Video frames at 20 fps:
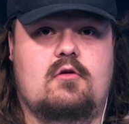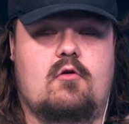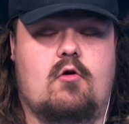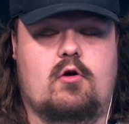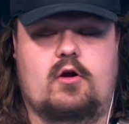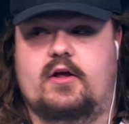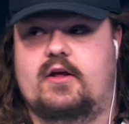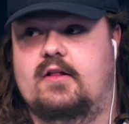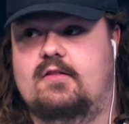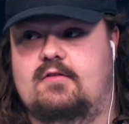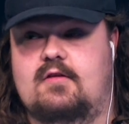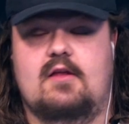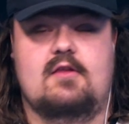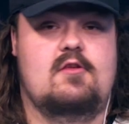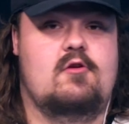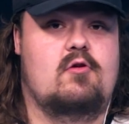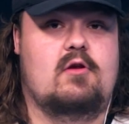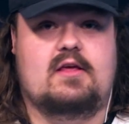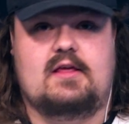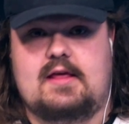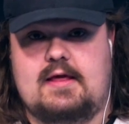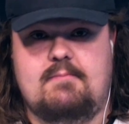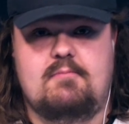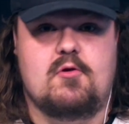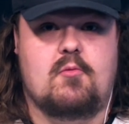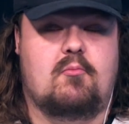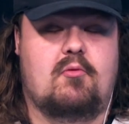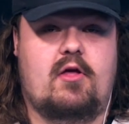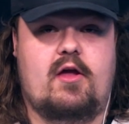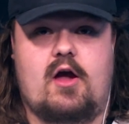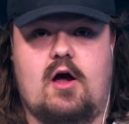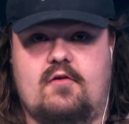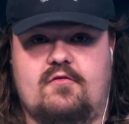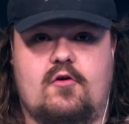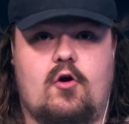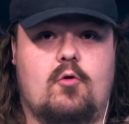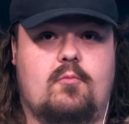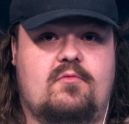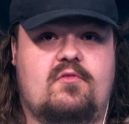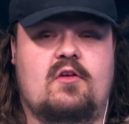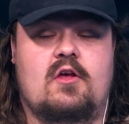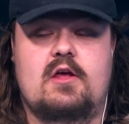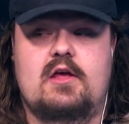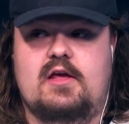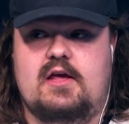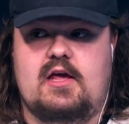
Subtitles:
or to continue to keep your playoff hopes